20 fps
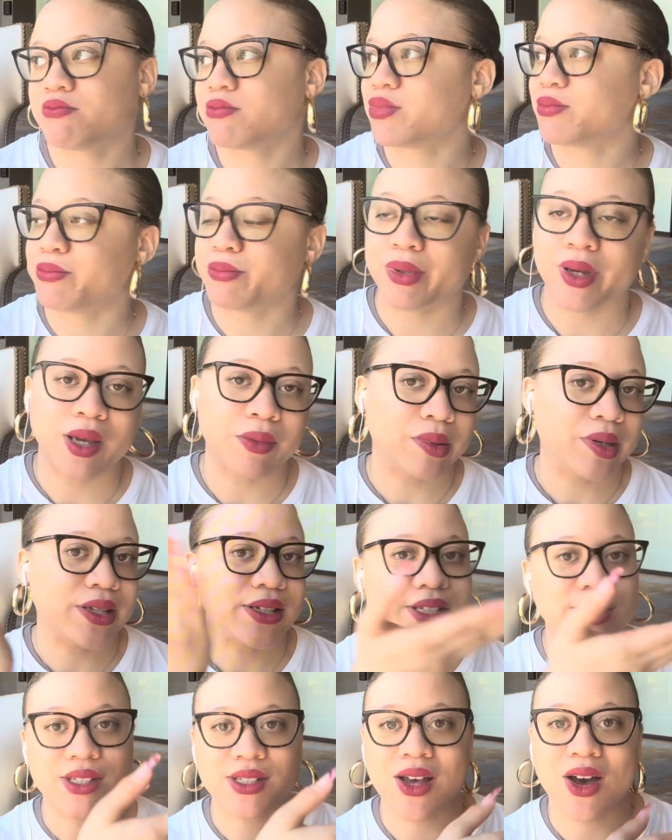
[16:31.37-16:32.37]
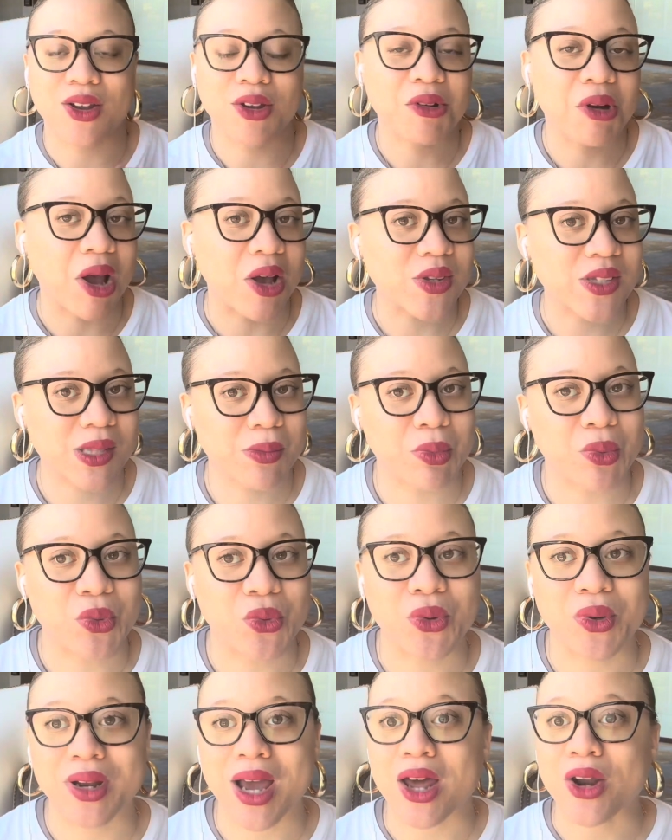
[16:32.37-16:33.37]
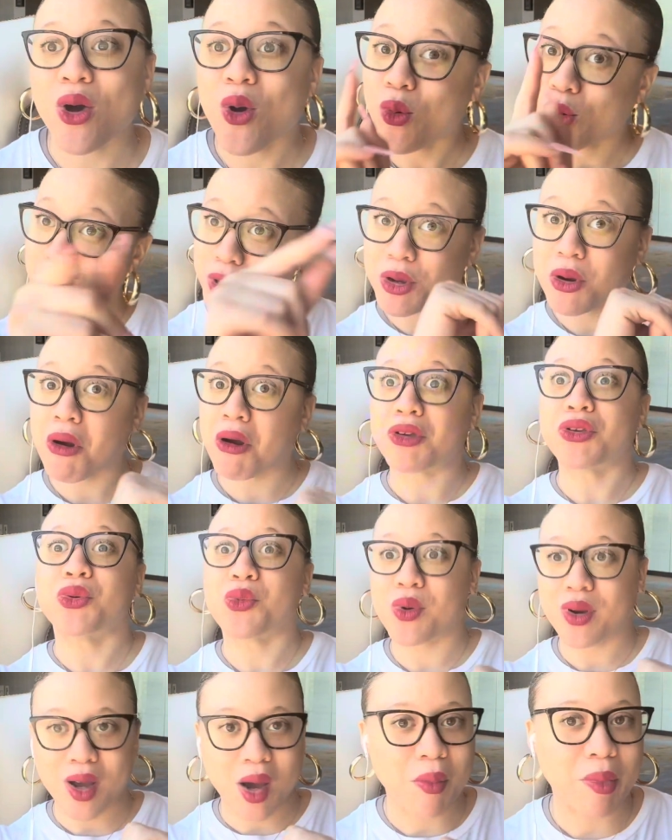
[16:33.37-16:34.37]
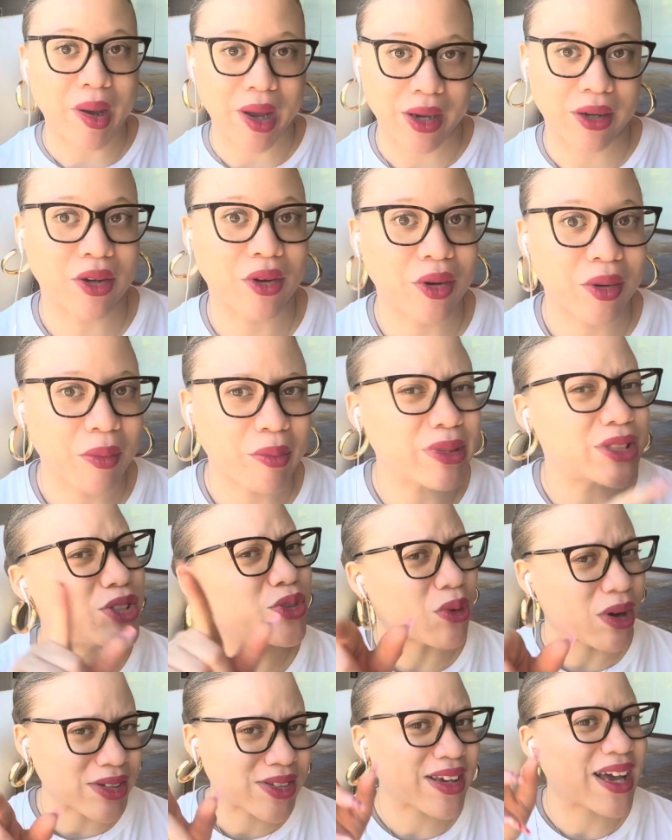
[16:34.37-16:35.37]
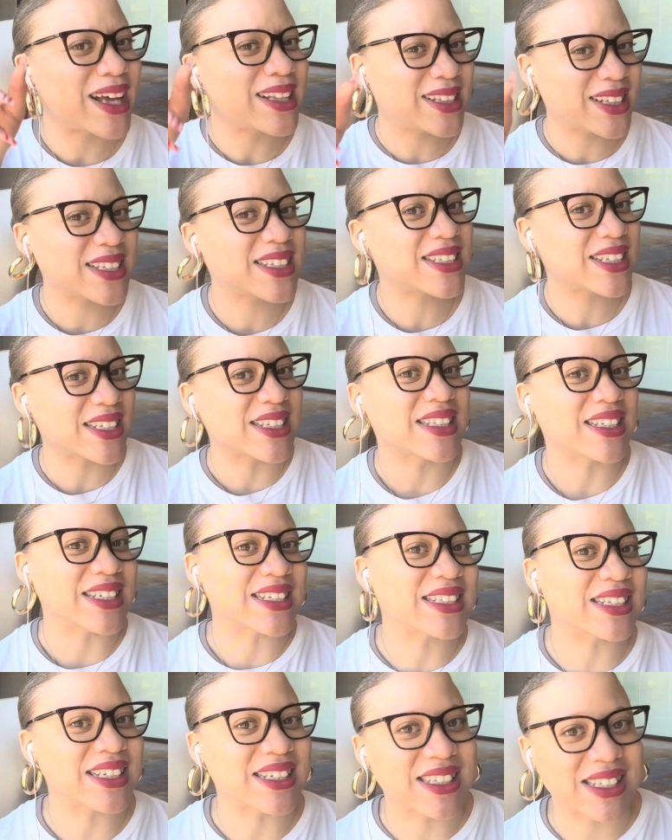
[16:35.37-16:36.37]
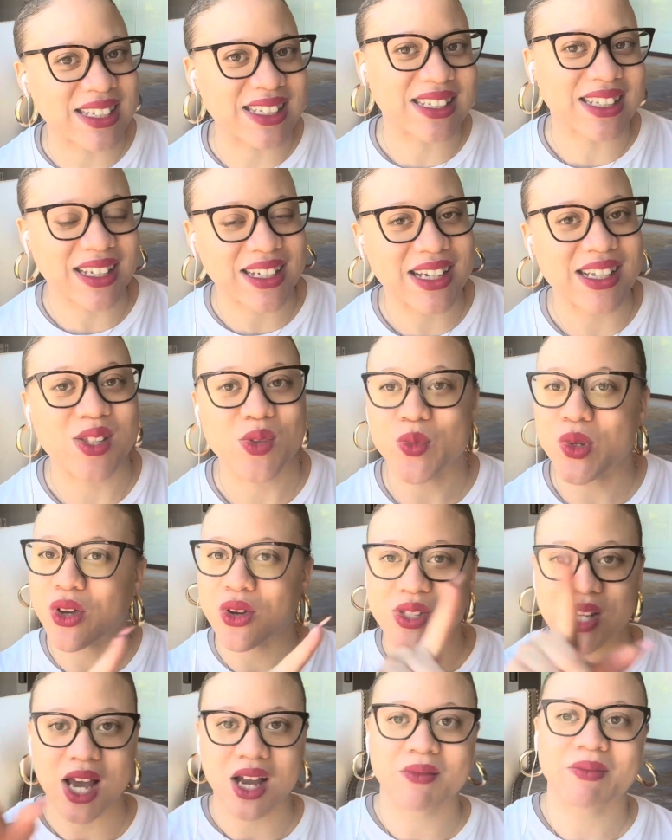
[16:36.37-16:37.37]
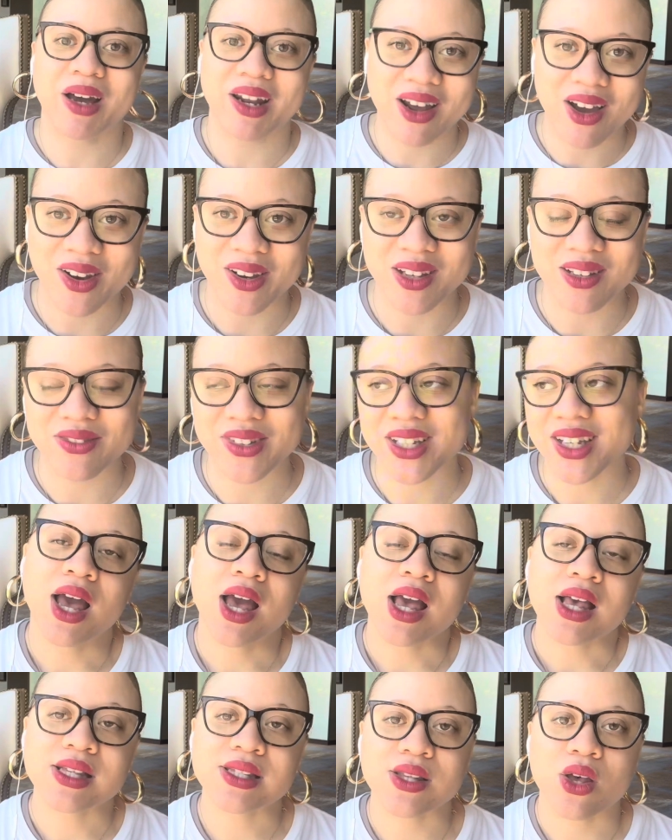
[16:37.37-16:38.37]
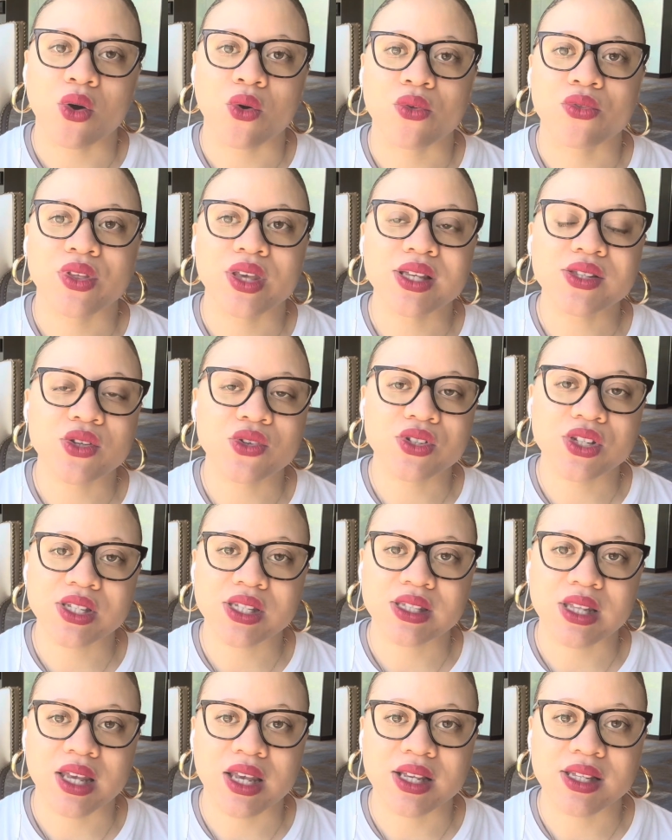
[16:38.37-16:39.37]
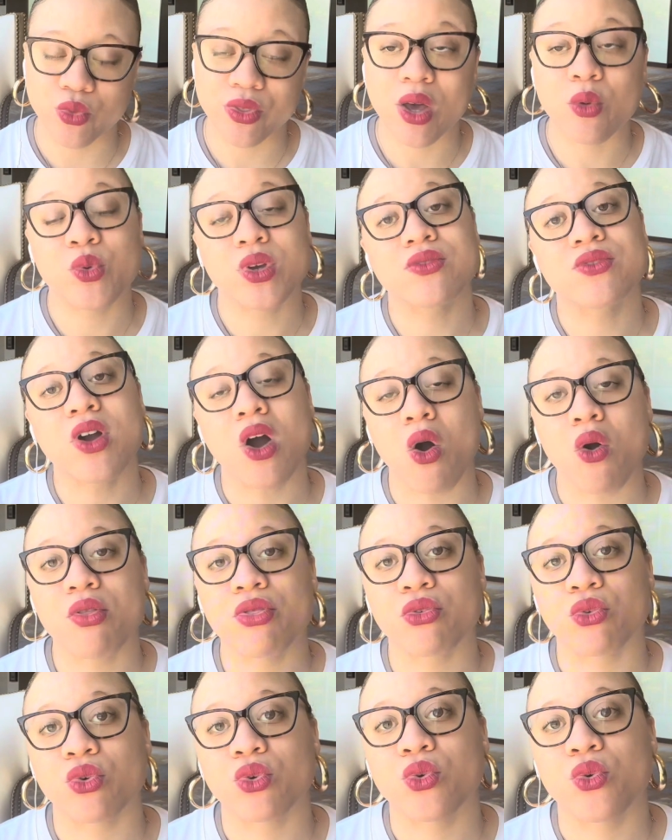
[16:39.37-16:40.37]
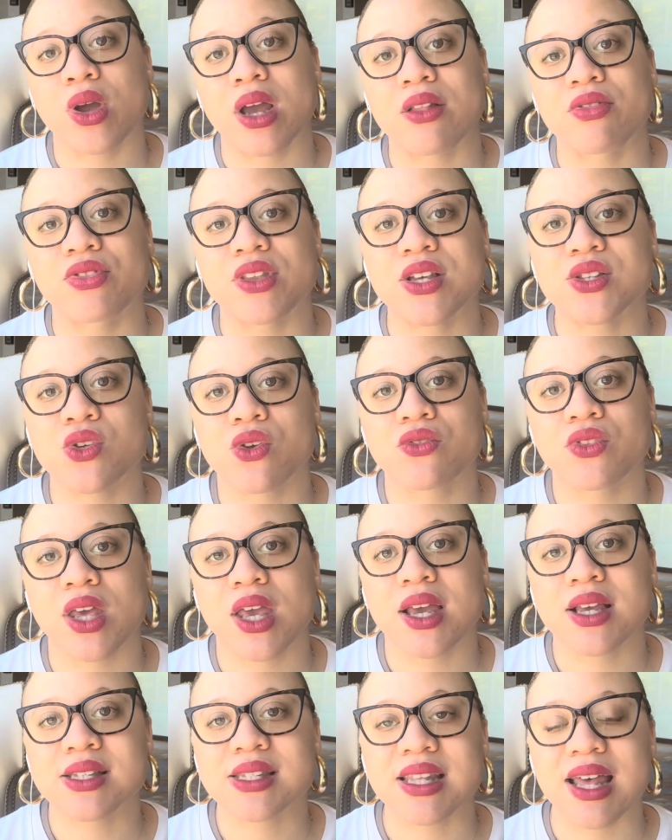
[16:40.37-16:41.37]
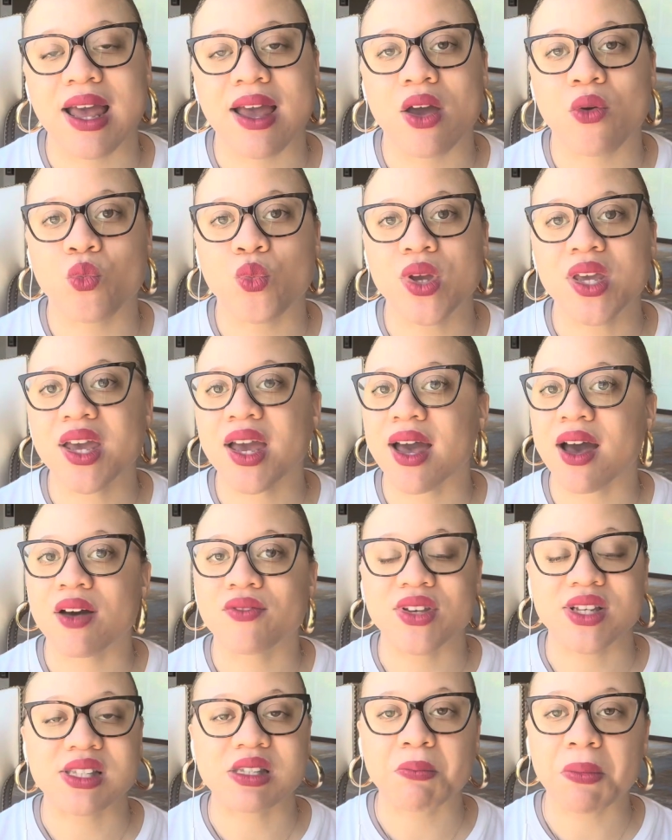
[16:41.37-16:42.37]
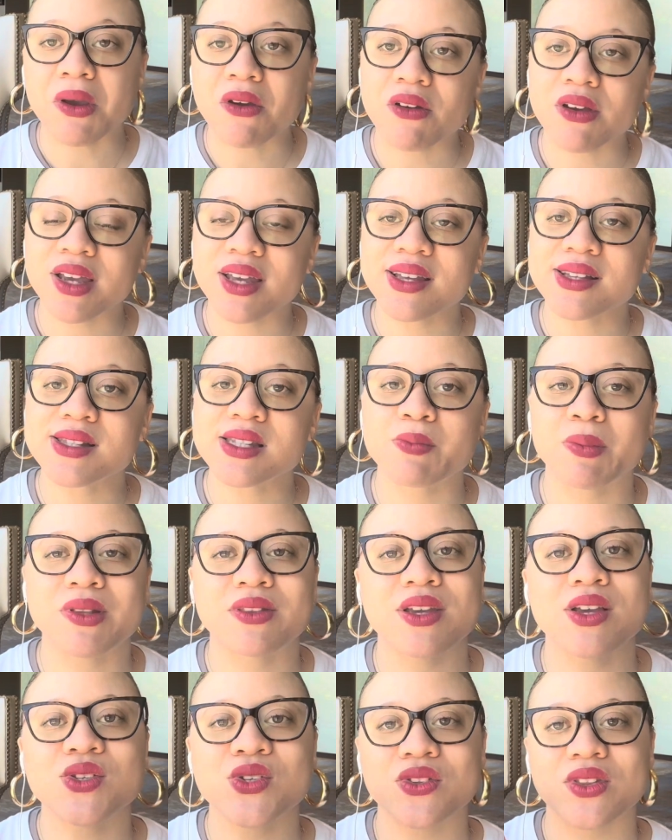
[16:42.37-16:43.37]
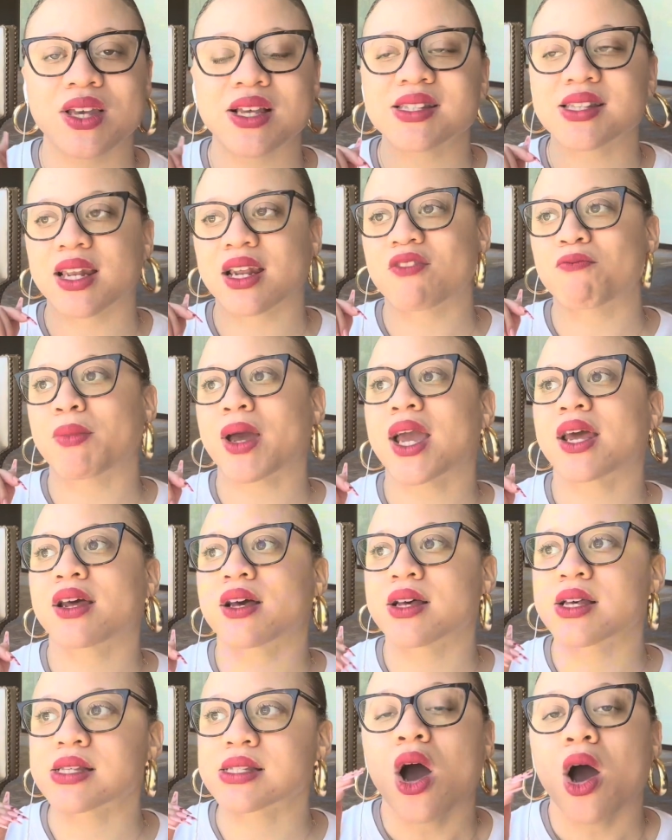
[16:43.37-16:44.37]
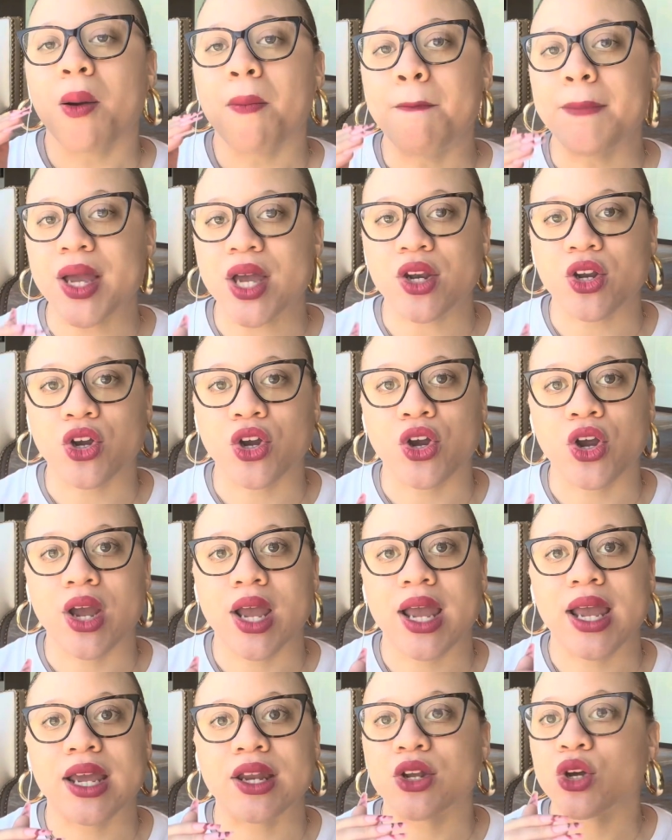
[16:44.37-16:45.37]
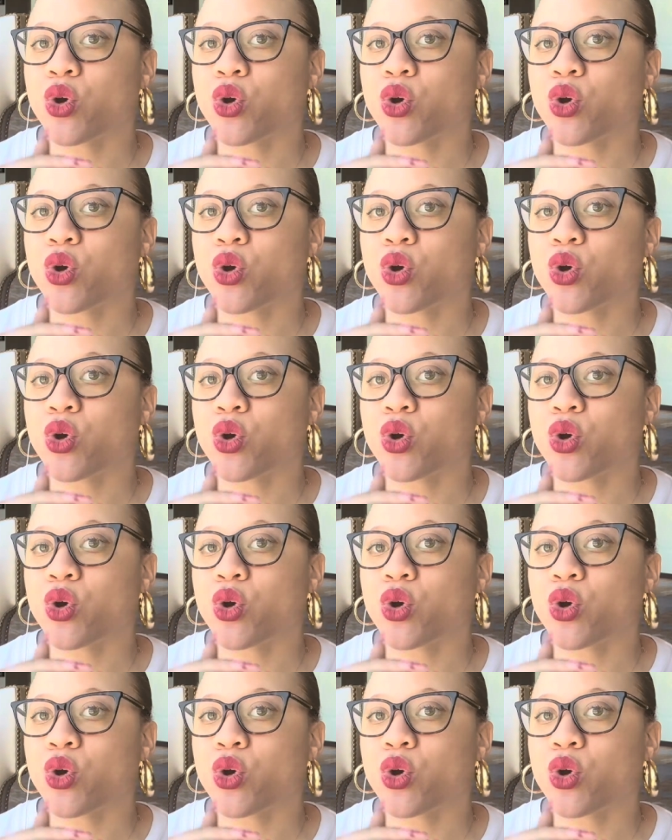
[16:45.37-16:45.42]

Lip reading: baby, it's just all across the board. Not only are you an albino, but you also got this, and this. And we're going to talk about all of it. So these are just things that we've gone through, and these are things that we have experienced, but these are things that have made us better in